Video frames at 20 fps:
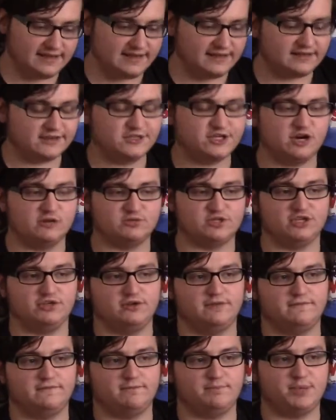in terms
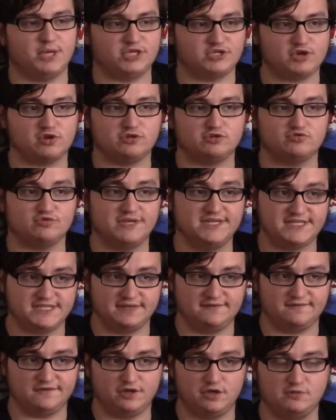of Pixar's
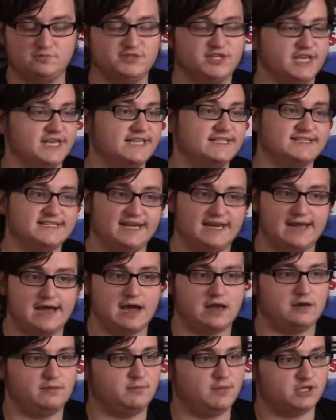recent films like Inside
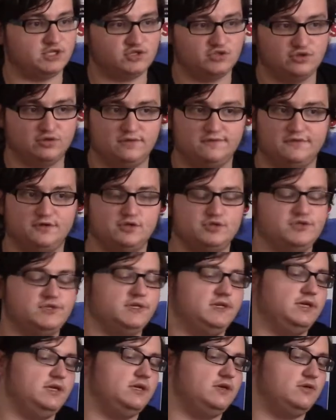Out and Monsters
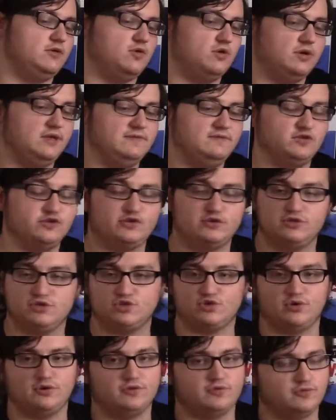University or even Toy
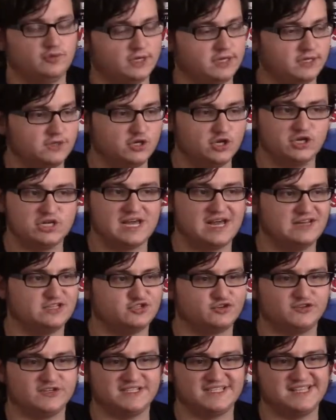Story 3, The Good
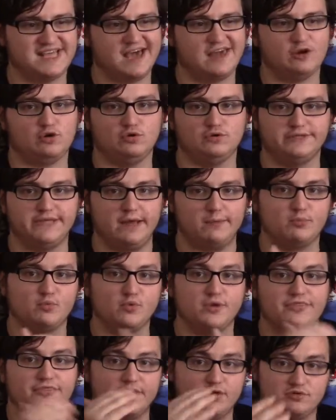Dinosaur does not hold up
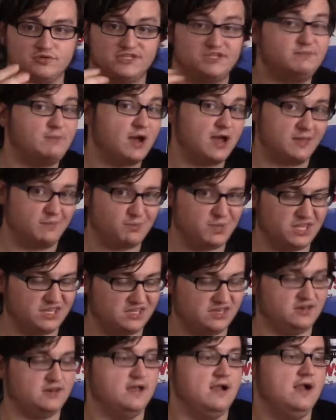with those in my
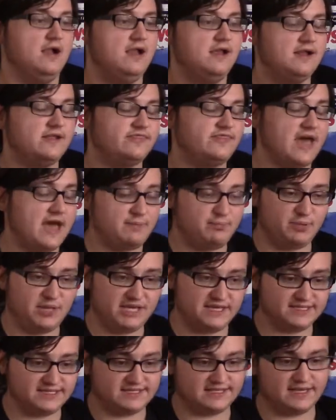opinion. That
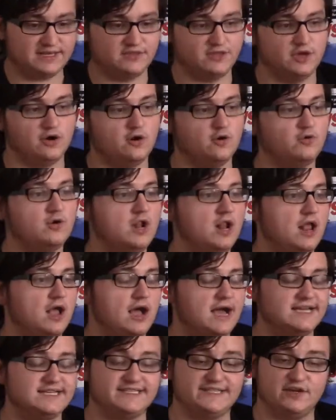being said though,
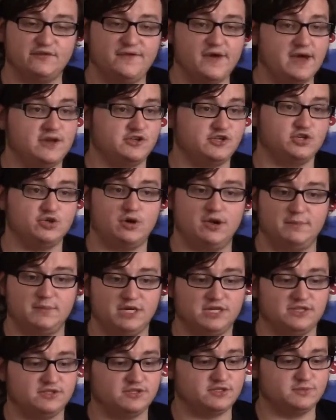I still found
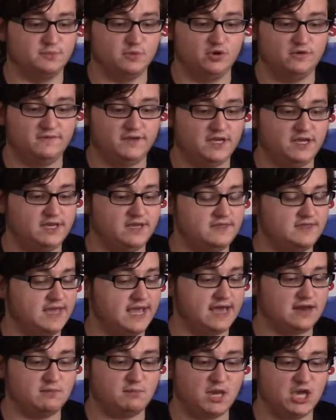enjoyment in this movie.
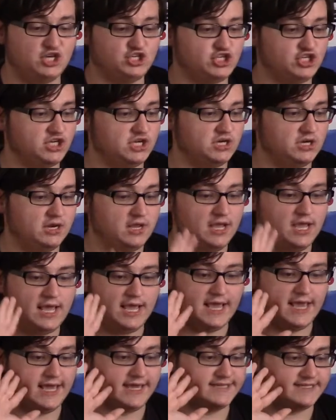The animation
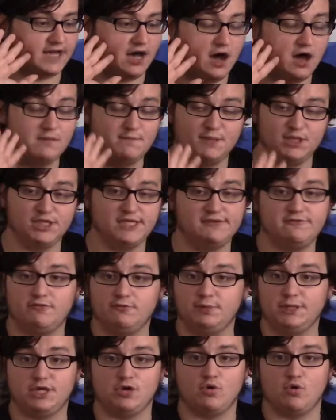is
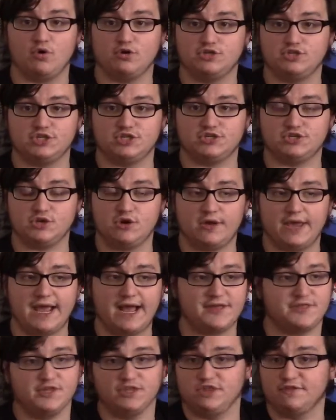unbelievably gorgeous. Okay,
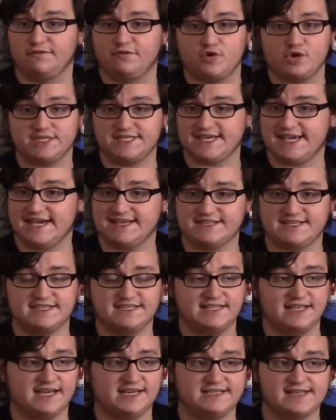I think the voice cast
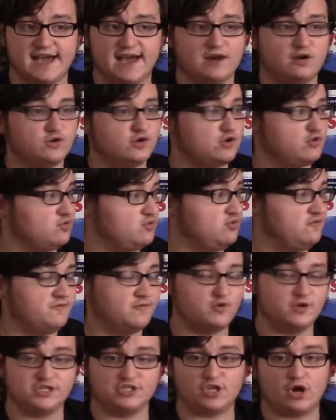is nice. I don't know who
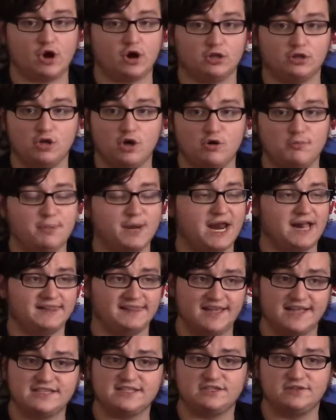voiced Arlo, but I
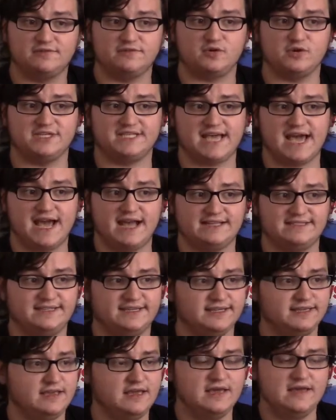liked the voice
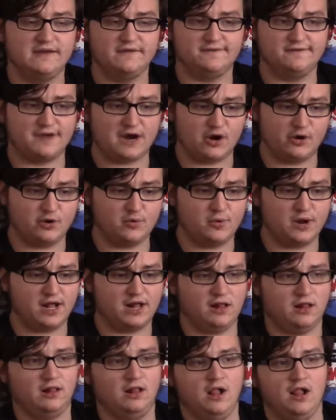acting very
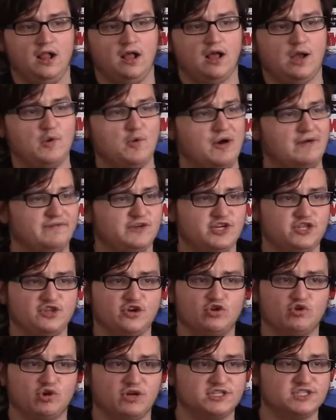well. Uh, whoever did
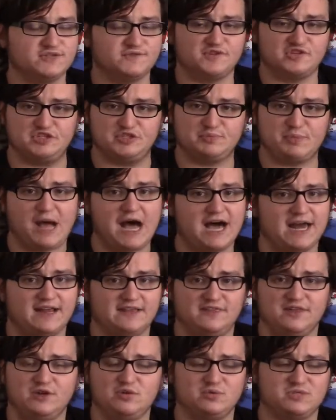the grunts for Spot,
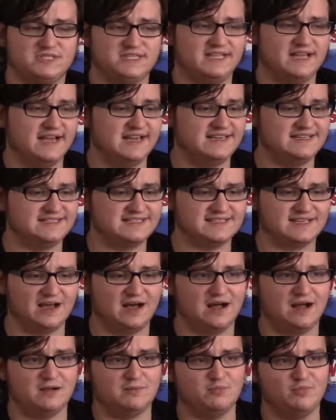I think, was nice.
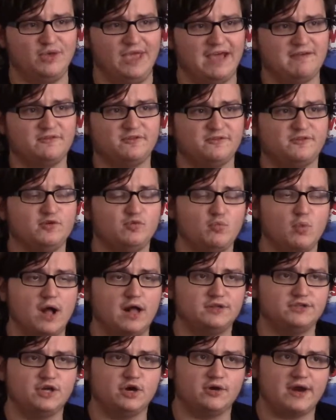Um, we have a few
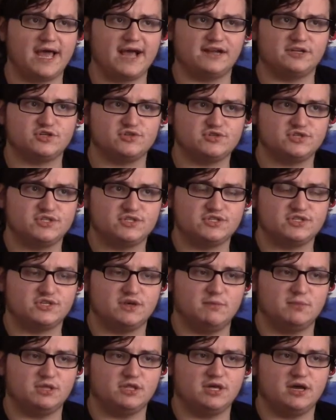well-known actors in
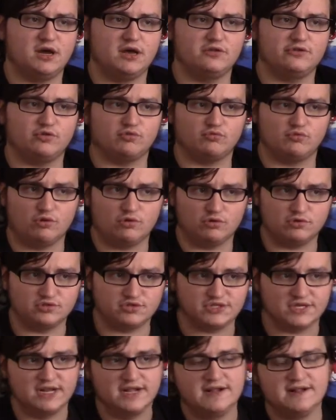some of the other
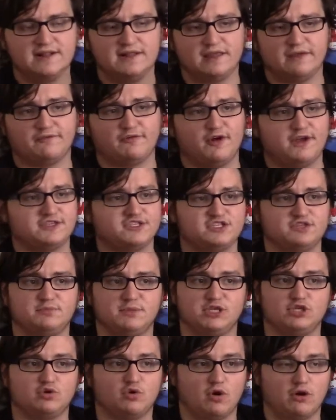roles, like Frances
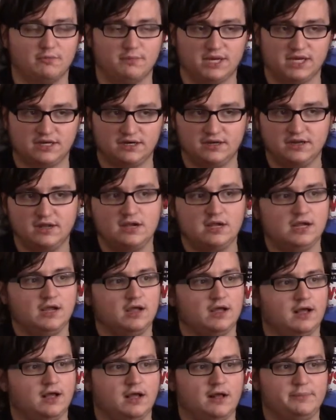McDormand
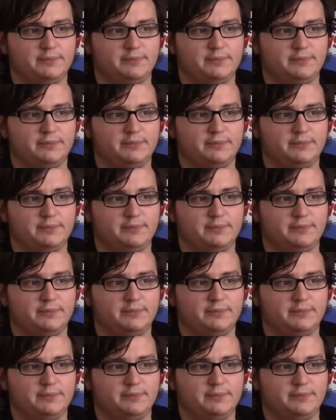uh,